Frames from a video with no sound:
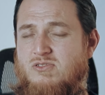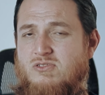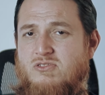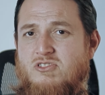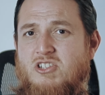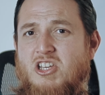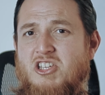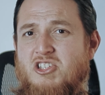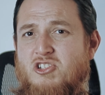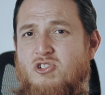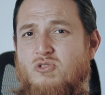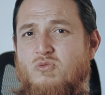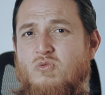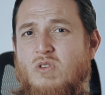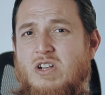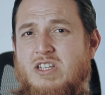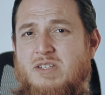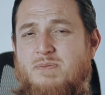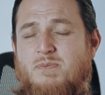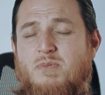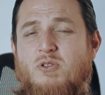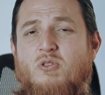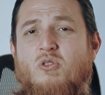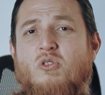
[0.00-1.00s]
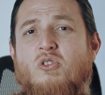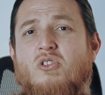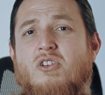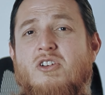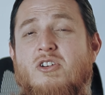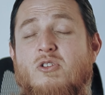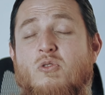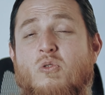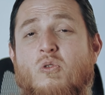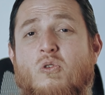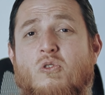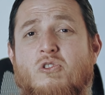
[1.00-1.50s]
just to explore
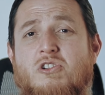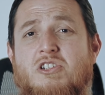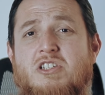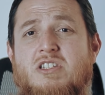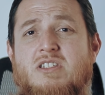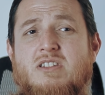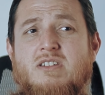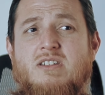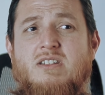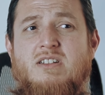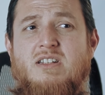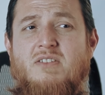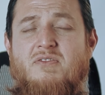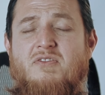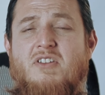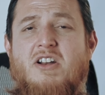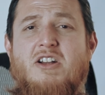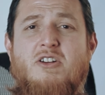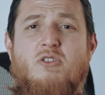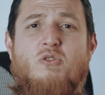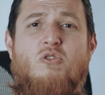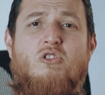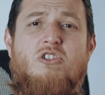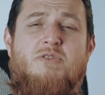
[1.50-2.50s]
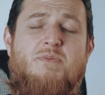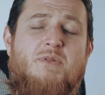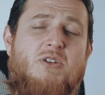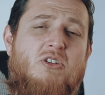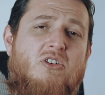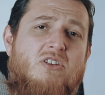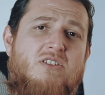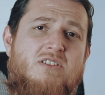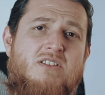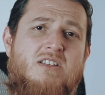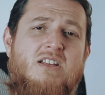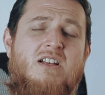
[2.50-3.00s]
notes, different notes,
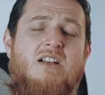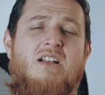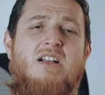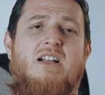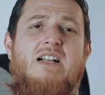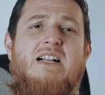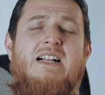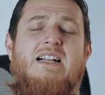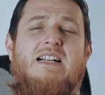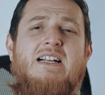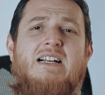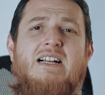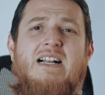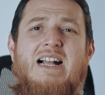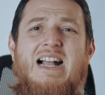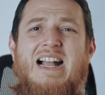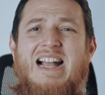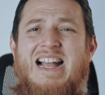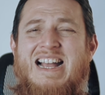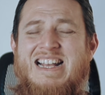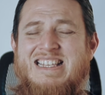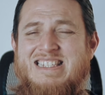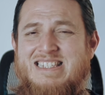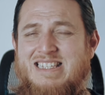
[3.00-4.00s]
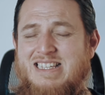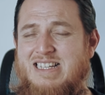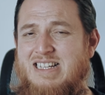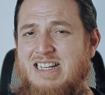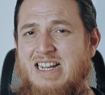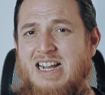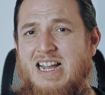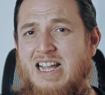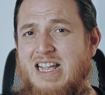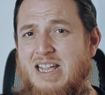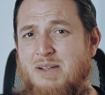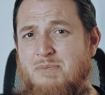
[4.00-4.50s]
because as
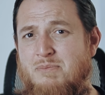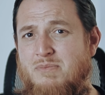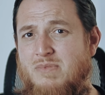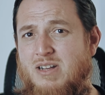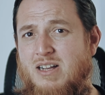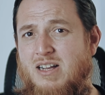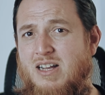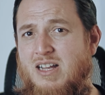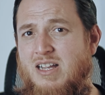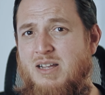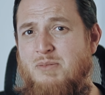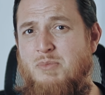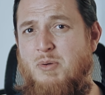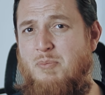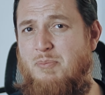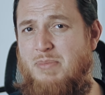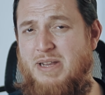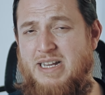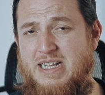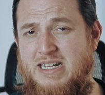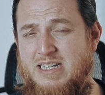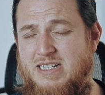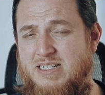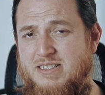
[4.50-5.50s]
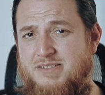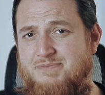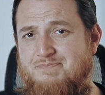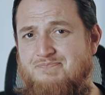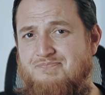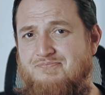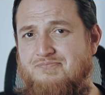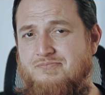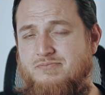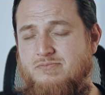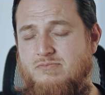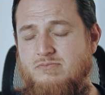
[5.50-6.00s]
I am a beginner.
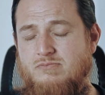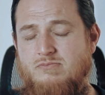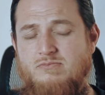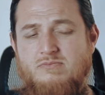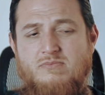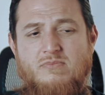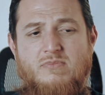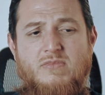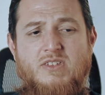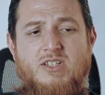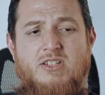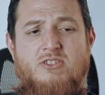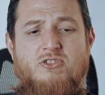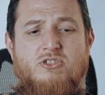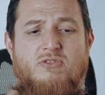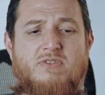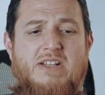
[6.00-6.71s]
So